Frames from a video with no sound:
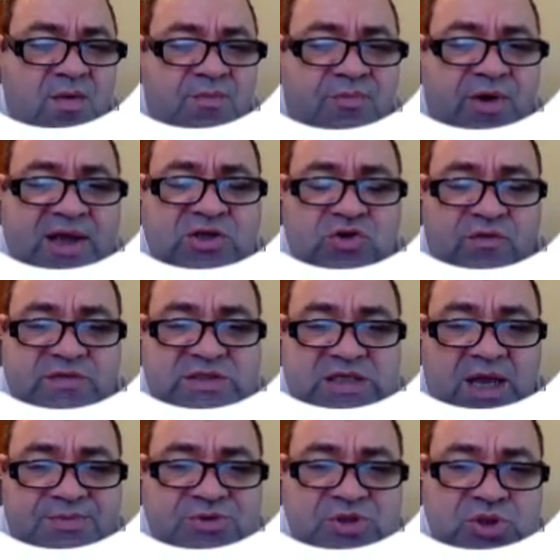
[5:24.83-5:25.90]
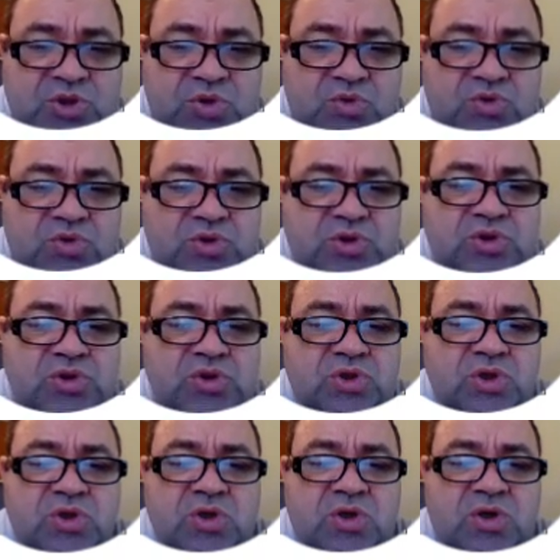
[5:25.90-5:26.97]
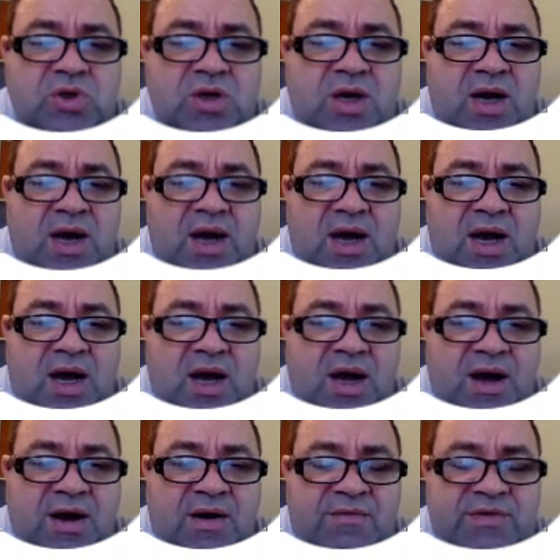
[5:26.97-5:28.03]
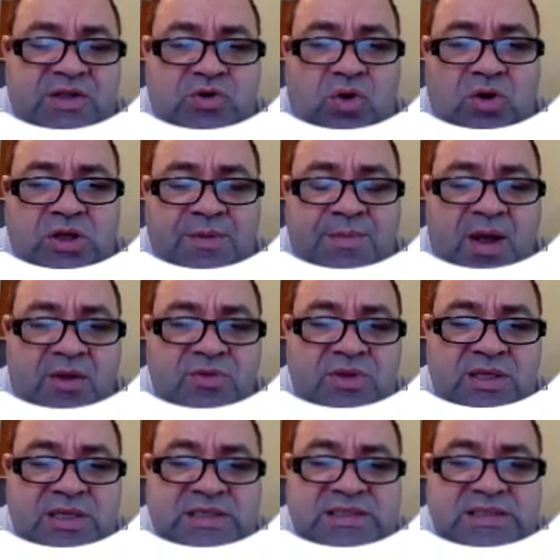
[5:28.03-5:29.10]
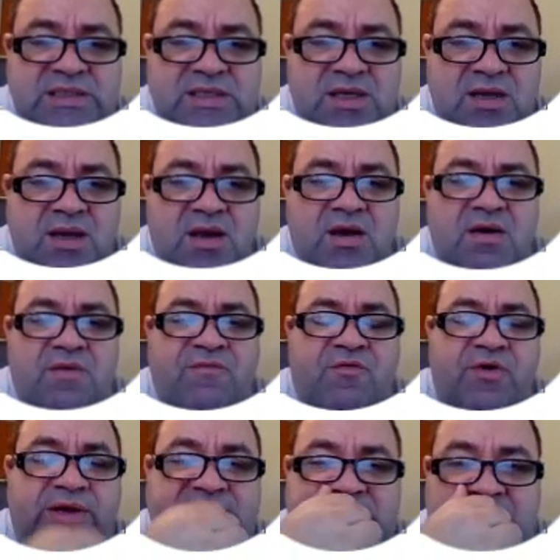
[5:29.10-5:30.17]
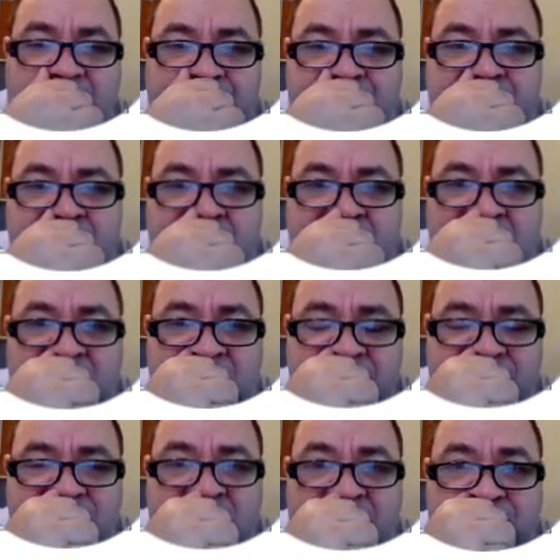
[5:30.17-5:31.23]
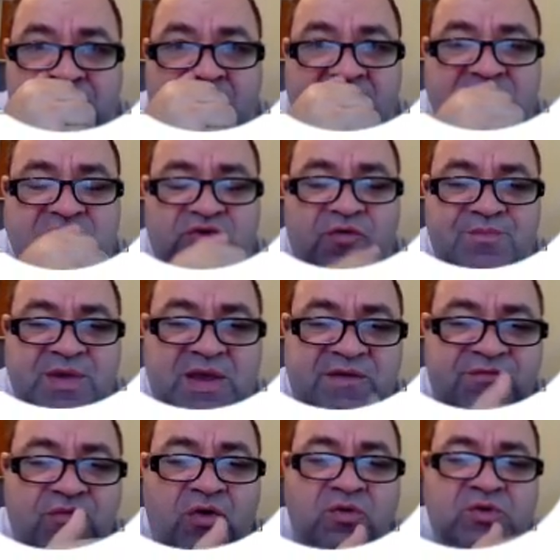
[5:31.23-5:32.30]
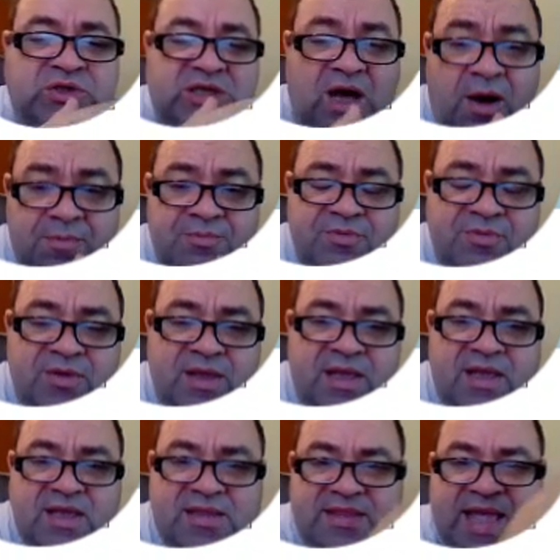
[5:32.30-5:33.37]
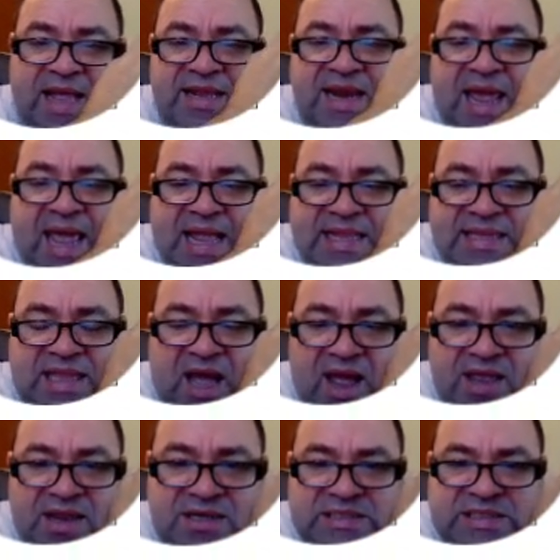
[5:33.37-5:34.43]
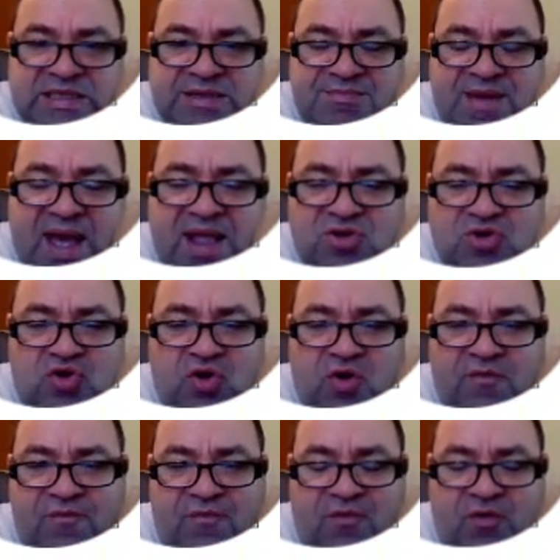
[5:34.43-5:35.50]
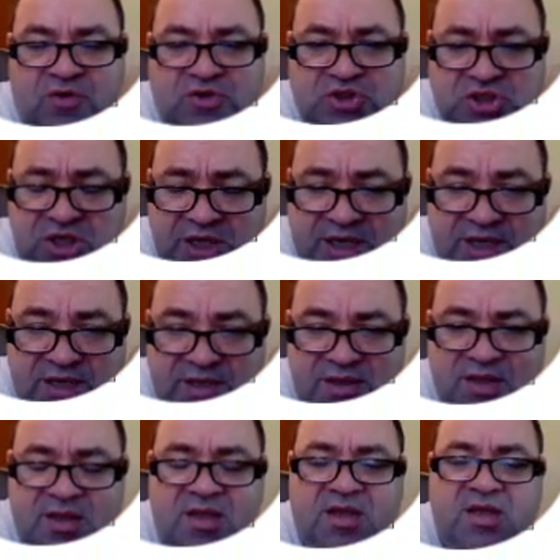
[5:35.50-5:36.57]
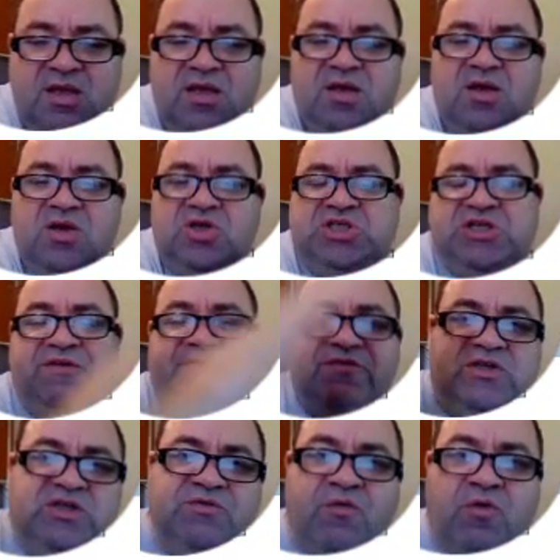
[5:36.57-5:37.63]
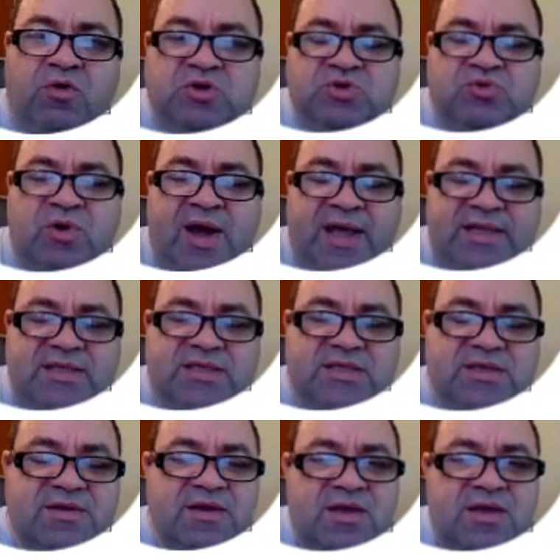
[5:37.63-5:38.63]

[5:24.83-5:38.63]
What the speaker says: Price of substitutes, we talked about this. For example, if the price of beef goes up, then the entire demand curve for chicken shifts towards right.